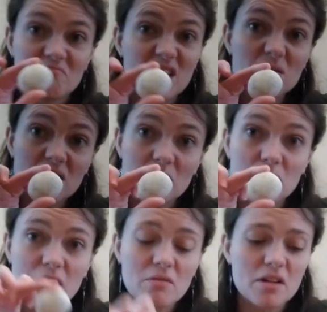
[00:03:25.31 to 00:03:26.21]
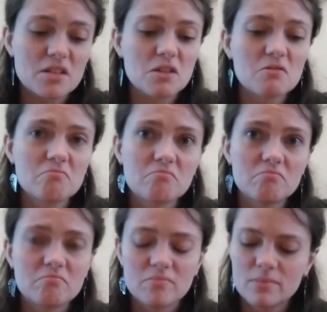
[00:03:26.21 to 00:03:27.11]
This one did pretty well too.
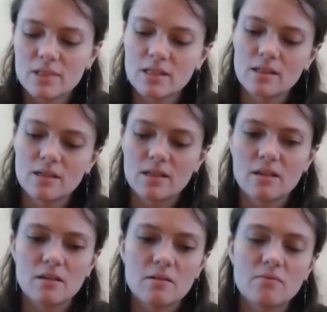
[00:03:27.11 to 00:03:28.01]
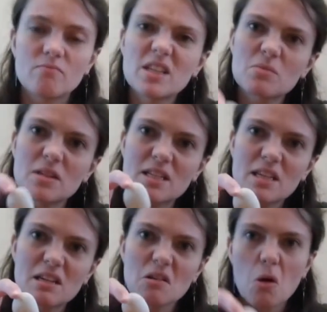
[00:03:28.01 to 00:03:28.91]
This one
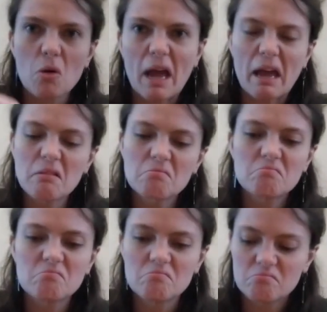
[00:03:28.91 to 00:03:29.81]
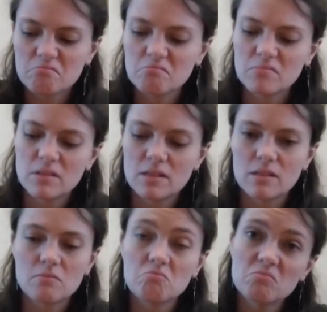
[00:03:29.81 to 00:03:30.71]
did okay.
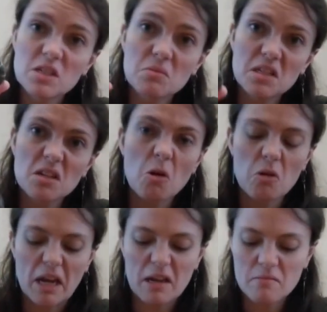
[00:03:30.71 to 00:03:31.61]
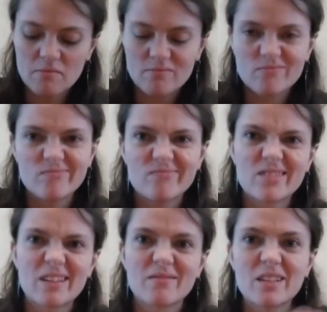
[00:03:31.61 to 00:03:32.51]
This one did okay.
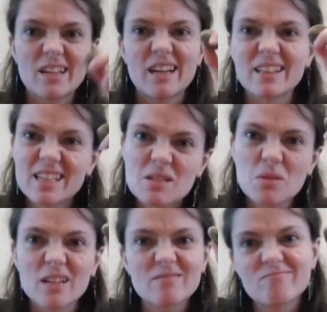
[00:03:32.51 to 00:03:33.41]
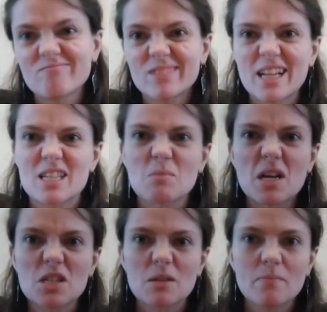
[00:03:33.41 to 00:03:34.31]
And this one, not so
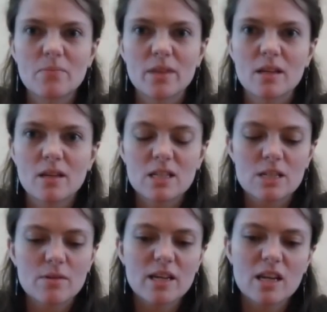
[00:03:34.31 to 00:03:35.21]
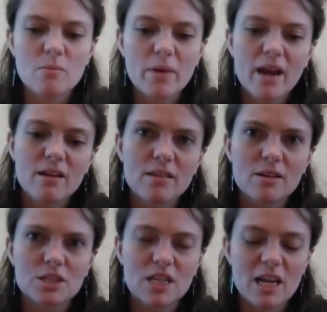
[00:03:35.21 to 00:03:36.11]
much. So we can compare
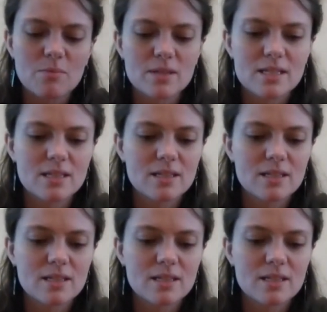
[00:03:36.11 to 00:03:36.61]
their shapes.